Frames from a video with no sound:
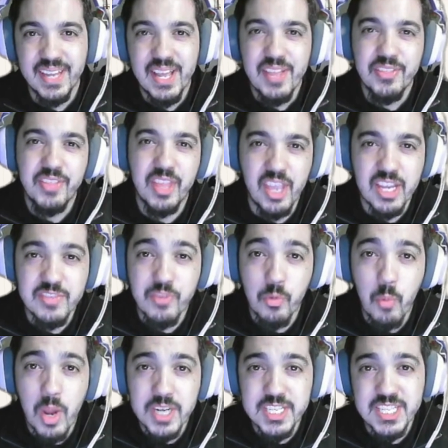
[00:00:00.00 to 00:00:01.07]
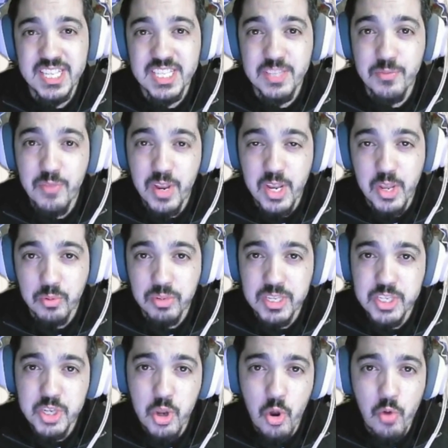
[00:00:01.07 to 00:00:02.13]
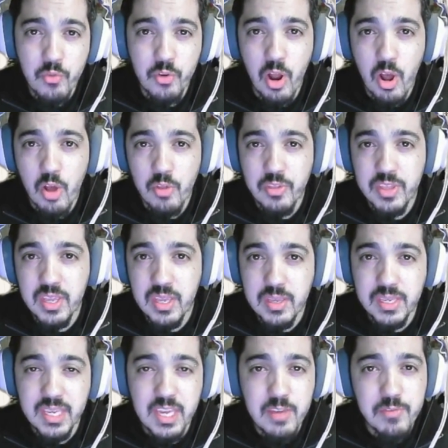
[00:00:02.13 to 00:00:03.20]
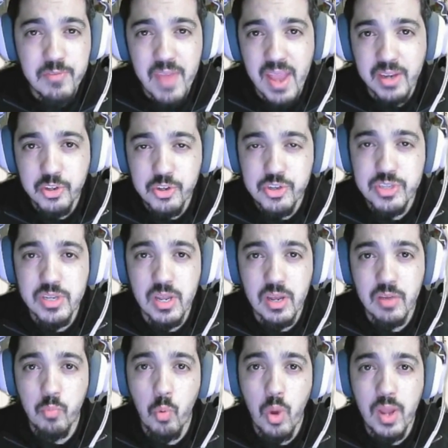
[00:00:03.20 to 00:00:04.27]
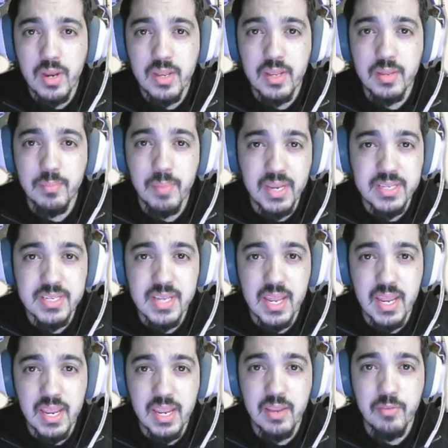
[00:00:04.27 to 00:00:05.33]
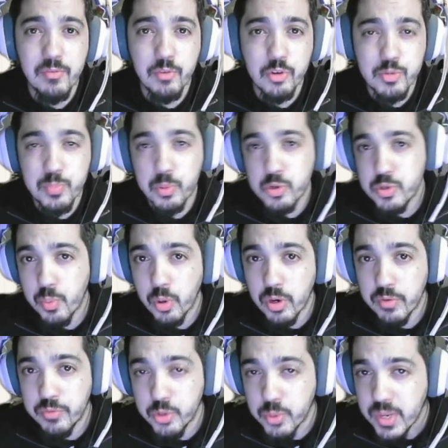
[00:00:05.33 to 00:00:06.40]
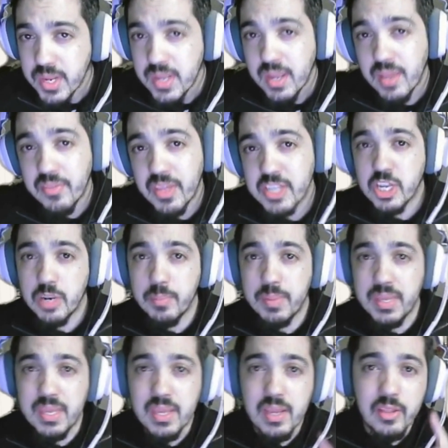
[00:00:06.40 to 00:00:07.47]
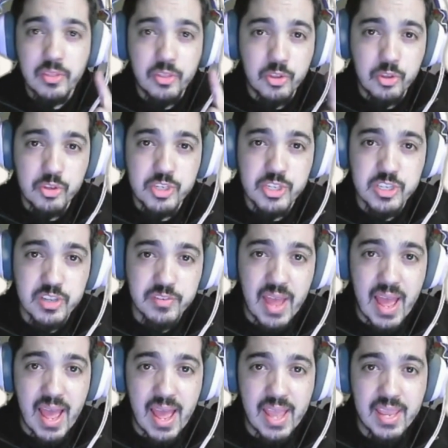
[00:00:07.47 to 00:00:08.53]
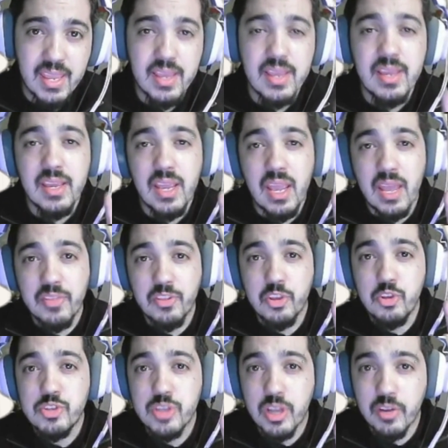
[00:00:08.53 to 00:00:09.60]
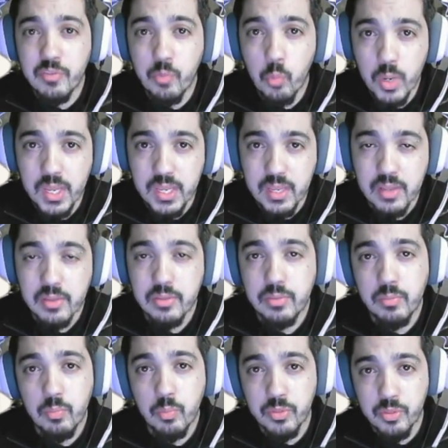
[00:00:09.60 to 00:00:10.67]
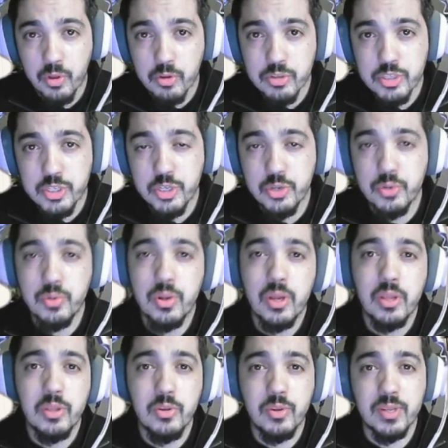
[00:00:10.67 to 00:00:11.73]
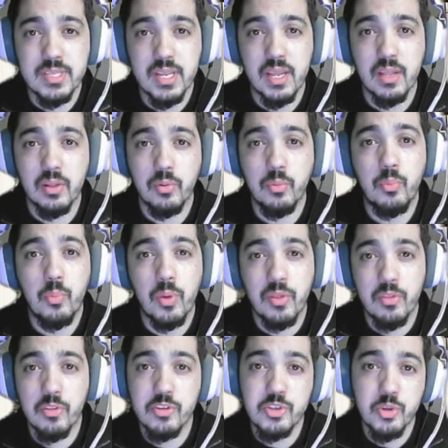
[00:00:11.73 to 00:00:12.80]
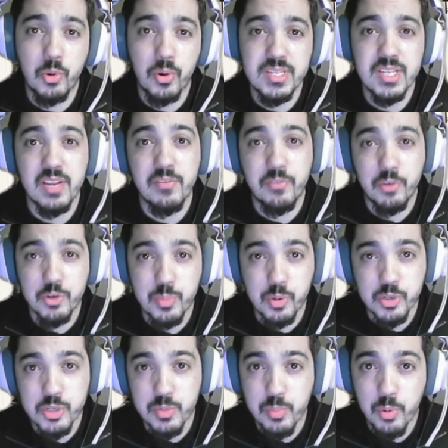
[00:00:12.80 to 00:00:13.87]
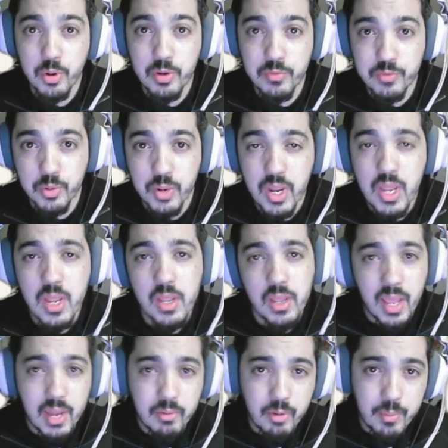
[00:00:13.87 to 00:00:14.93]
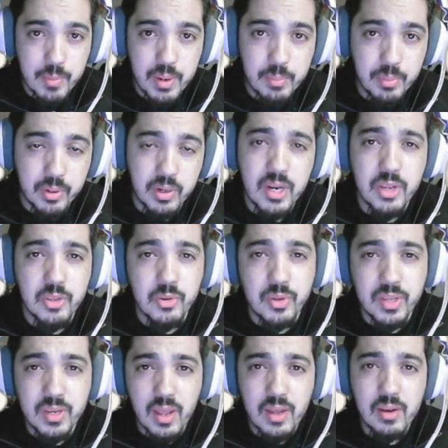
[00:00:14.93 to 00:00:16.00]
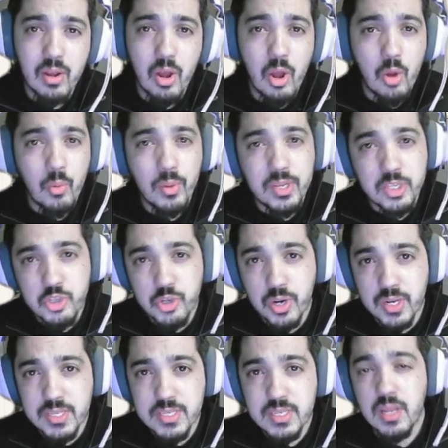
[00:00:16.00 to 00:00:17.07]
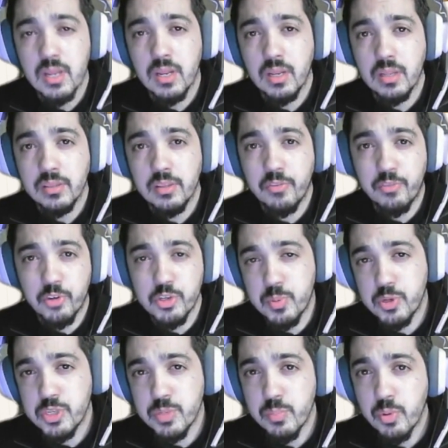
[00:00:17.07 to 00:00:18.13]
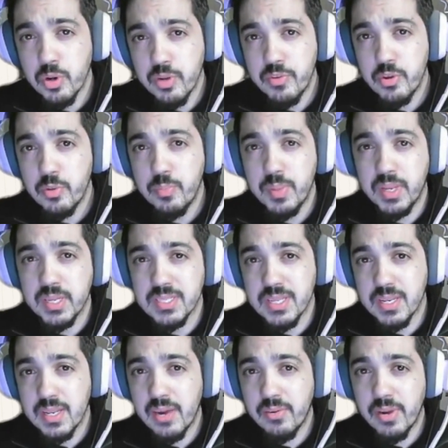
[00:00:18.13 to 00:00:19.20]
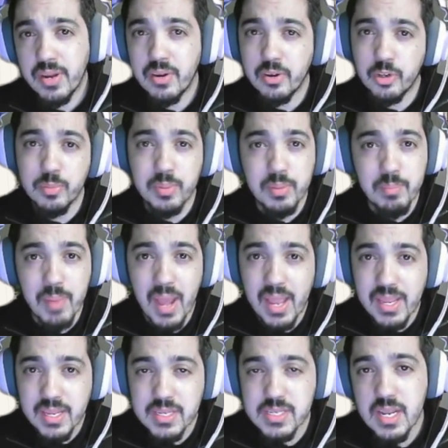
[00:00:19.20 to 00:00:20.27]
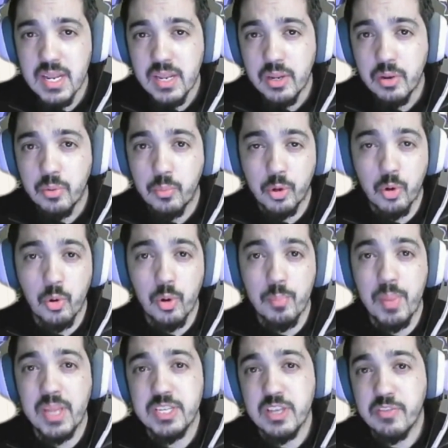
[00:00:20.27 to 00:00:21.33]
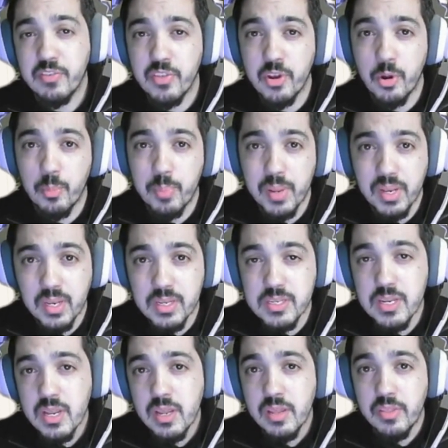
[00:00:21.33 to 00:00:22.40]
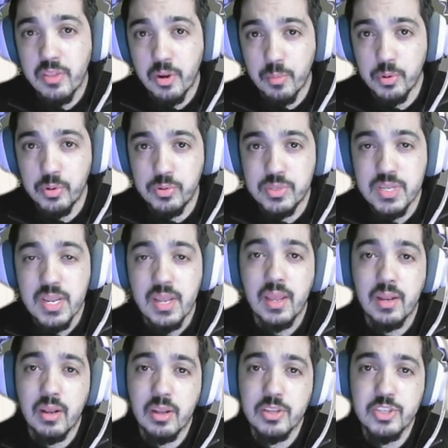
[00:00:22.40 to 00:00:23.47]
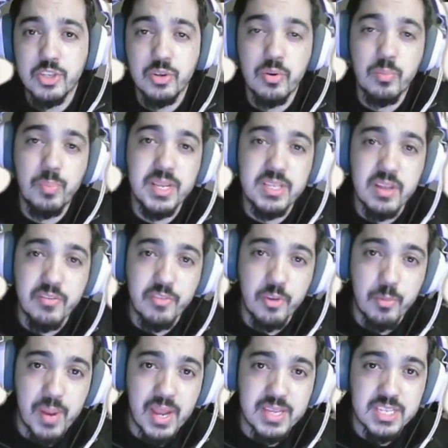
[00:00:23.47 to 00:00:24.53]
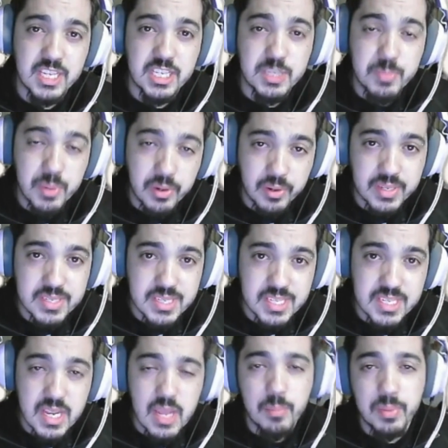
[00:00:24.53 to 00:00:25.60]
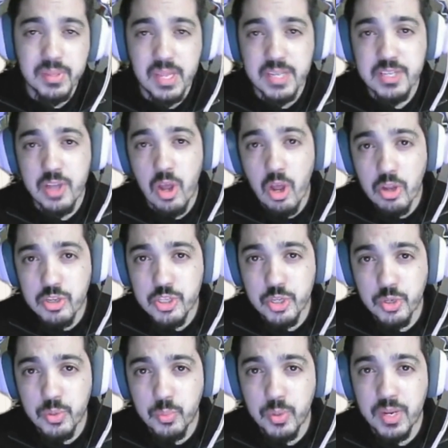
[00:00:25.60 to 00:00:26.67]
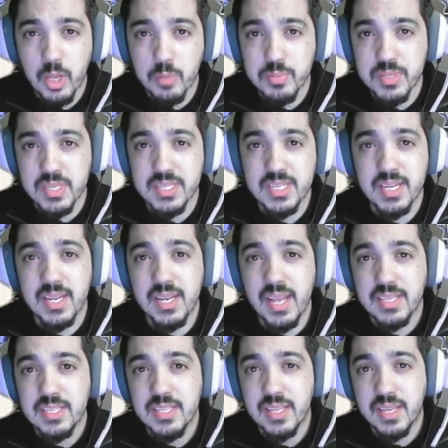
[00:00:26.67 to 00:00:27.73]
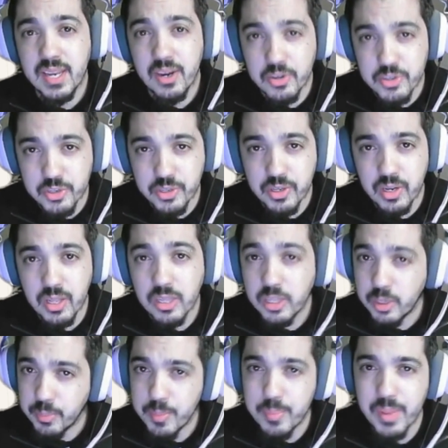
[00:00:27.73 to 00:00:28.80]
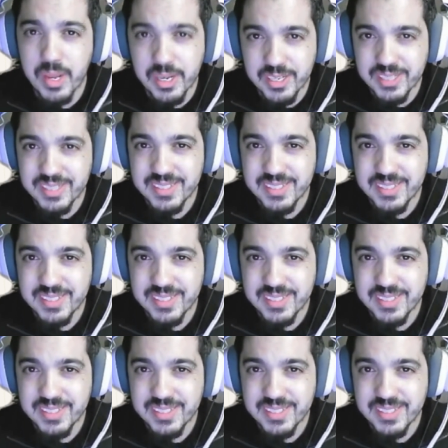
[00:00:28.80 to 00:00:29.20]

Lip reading: Thank you guys for watching this video. Let's go over all the key factors of what makes a first person point of view. And that's going to be the uses of I and the use of we. With those 2, you can tell whether the story is in first person point of view. And remember, you cannot always trust the first person point of view because the narrator could be biased. We're going based off of their opinions, their moods, and also based off their past experiences. But that's also what helps us connect to the character a little bit better.